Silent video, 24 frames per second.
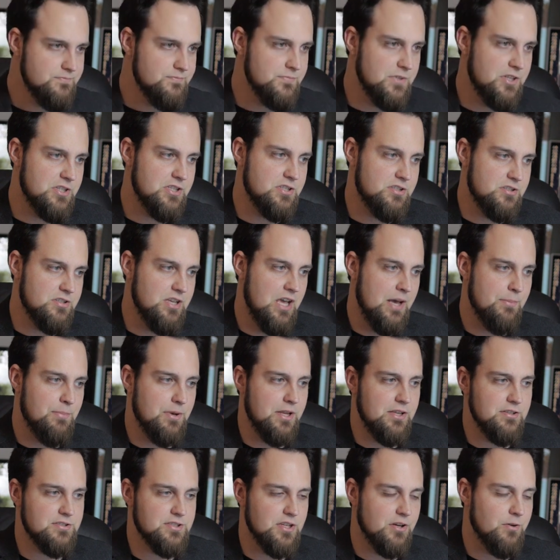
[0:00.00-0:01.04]
This is
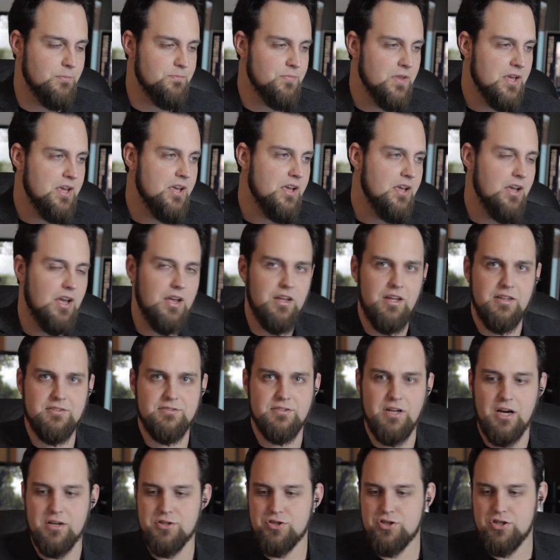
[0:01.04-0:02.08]
happening, so
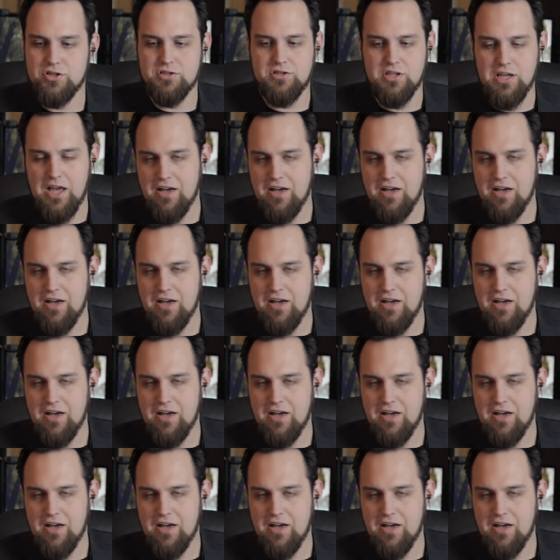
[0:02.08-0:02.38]
it's not just